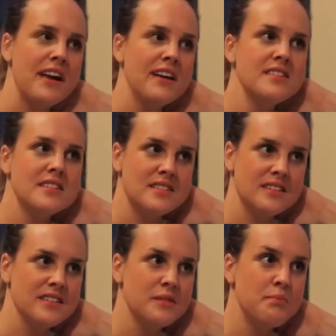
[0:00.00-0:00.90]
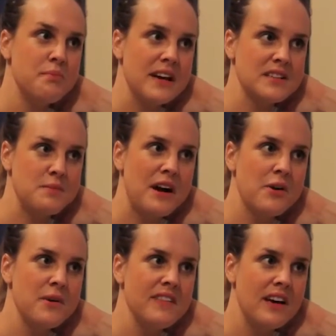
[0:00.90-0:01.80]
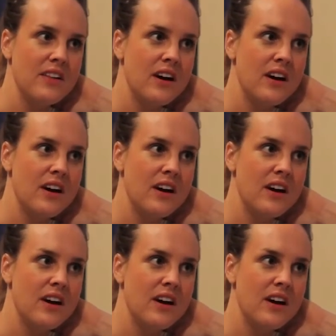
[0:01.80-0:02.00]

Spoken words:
needs is a Beck Sparrow in their life.